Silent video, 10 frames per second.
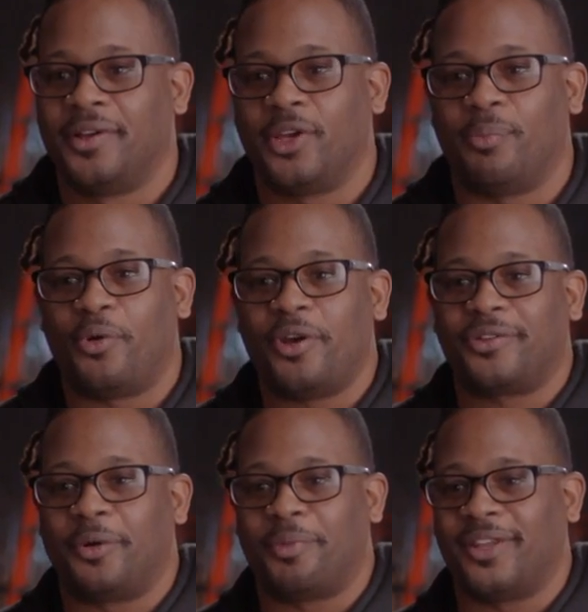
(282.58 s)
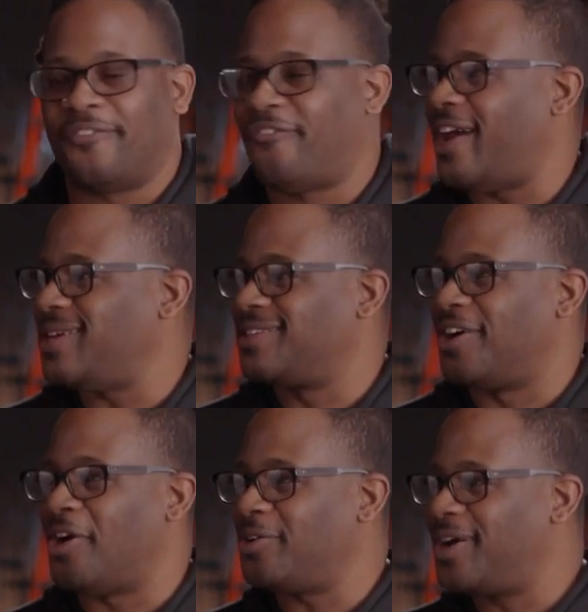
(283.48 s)
Your boy's gonna be the face of
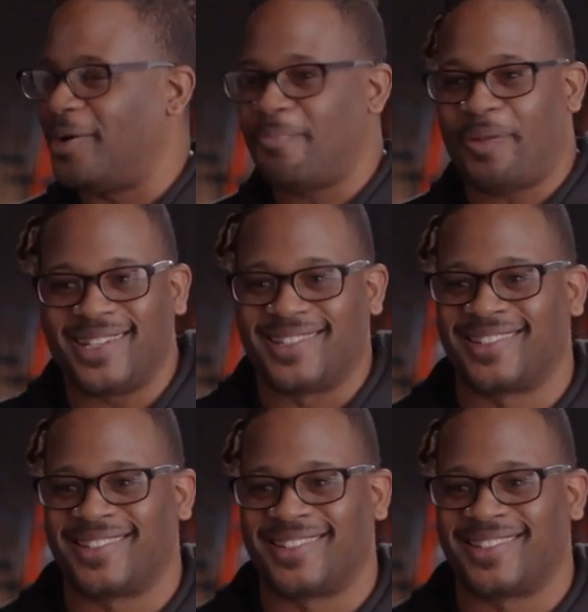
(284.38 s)
Hulk O' Pizza